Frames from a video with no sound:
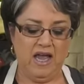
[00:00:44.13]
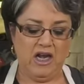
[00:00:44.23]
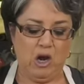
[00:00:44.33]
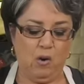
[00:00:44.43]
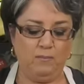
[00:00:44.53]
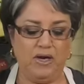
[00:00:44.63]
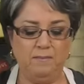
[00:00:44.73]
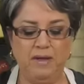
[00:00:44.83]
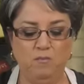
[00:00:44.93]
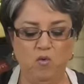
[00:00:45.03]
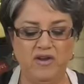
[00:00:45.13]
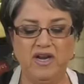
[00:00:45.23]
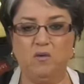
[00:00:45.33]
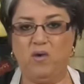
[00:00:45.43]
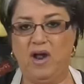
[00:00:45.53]
Now I'm gonna be moving
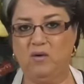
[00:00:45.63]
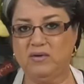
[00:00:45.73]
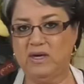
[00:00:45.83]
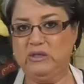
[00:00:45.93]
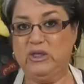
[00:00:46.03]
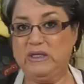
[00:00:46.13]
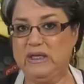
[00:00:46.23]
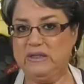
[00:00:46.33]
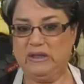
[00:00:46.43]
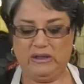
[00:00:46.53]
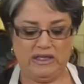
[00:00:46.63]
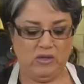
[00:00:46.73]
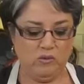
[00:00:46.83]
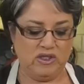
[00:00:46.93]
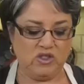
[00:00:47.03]
it around just until it
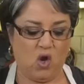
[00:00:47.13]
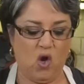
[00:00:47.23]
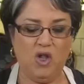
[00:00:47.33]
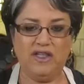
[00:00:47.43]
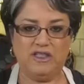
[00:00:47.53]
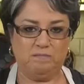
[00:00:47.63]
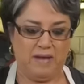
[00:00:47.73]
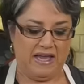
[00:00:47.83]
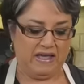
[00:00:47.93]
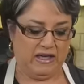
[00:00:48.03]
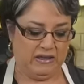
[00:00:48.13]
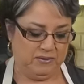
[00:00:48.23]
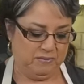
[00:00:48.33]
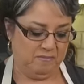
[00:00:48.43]
loses all its pink color.